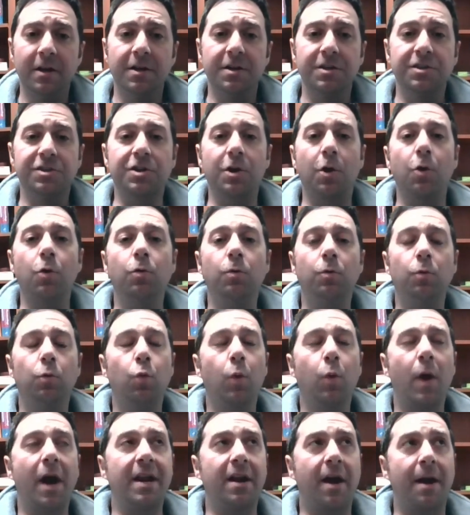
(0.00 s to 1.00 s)
So
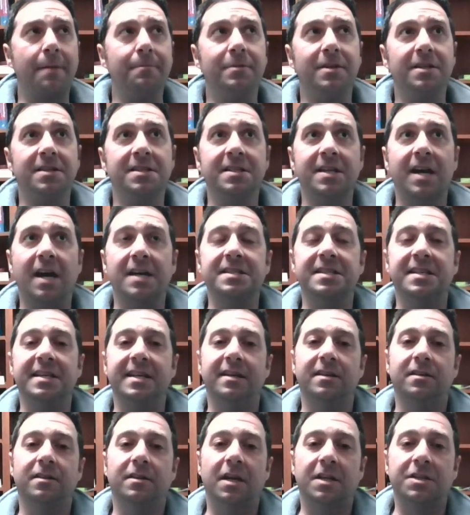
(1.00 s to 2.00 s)
when I'm
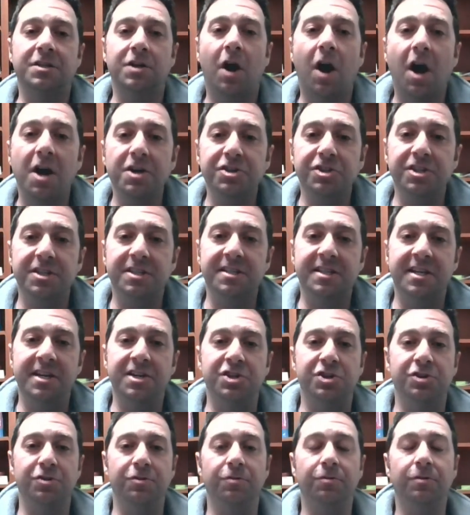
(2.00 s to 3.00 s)
discussing autogenous
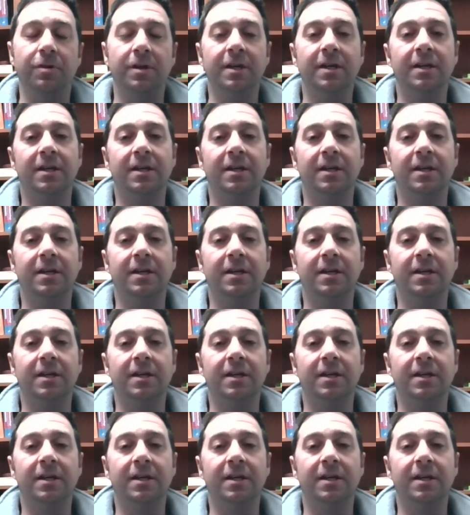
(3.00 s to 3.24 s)
tissue